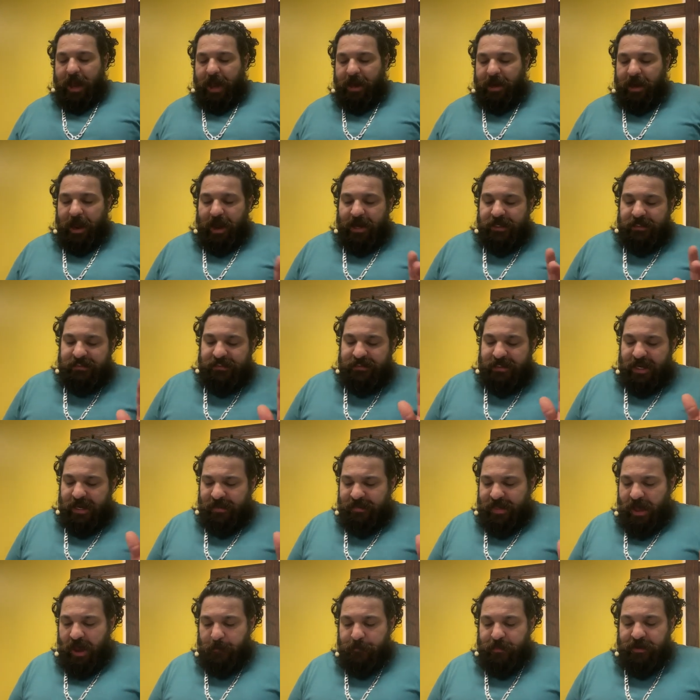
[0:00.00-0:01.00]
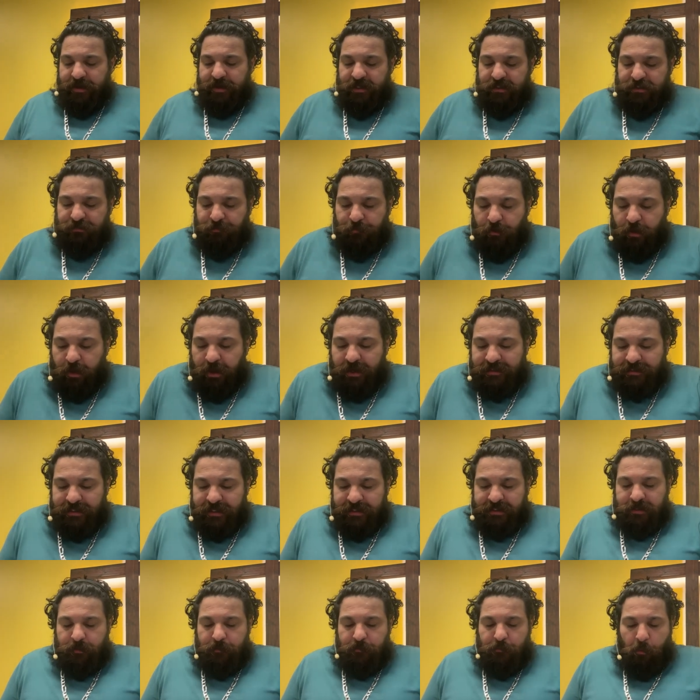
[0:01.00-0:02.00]
And I say that because for us
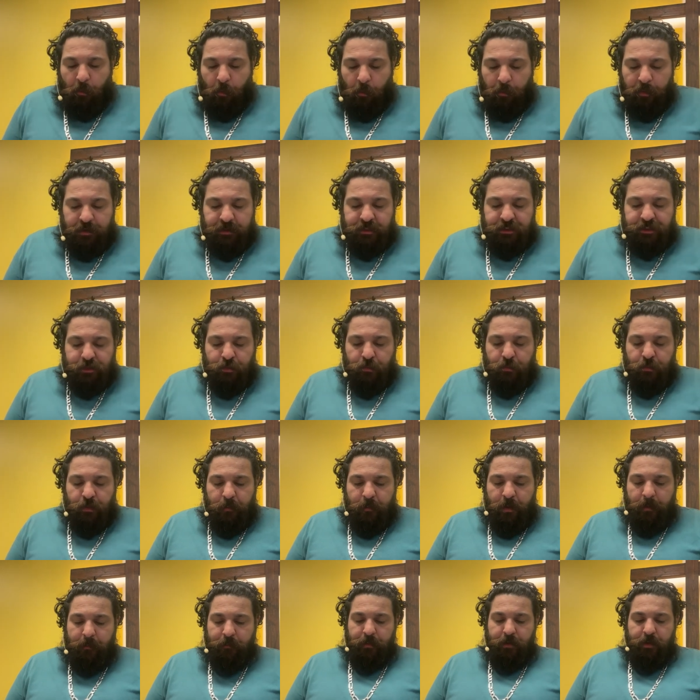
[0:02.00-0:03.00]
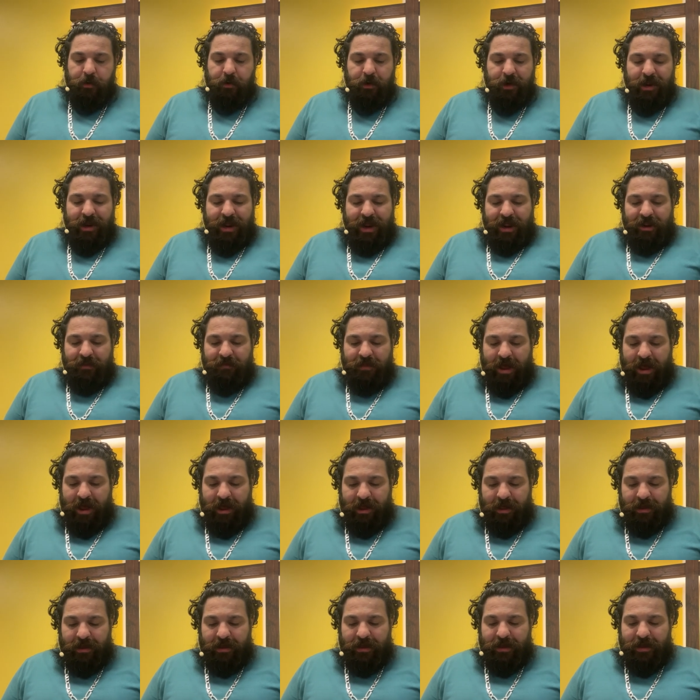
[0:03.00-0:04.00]
it's important to remember
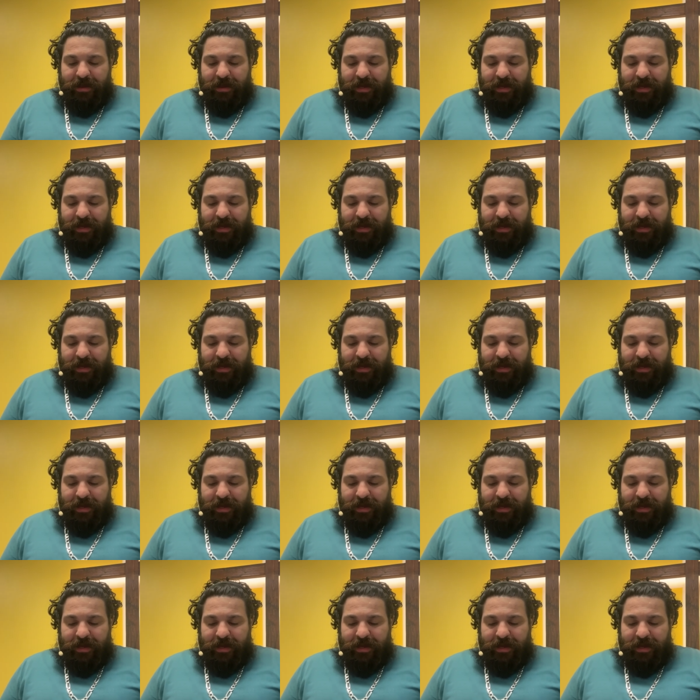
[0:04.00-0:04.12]
that